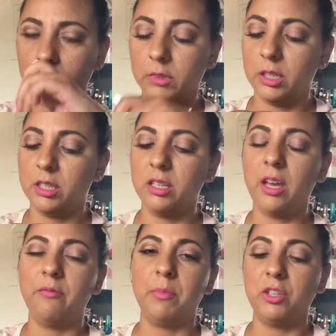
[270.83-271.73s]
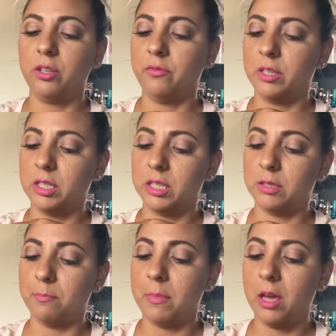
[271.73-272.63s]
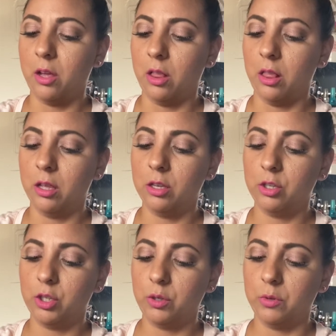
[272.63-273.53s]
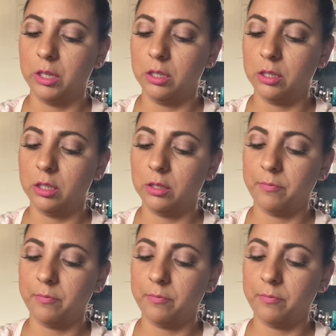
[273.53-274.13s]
It doesn't have much of a smell to it.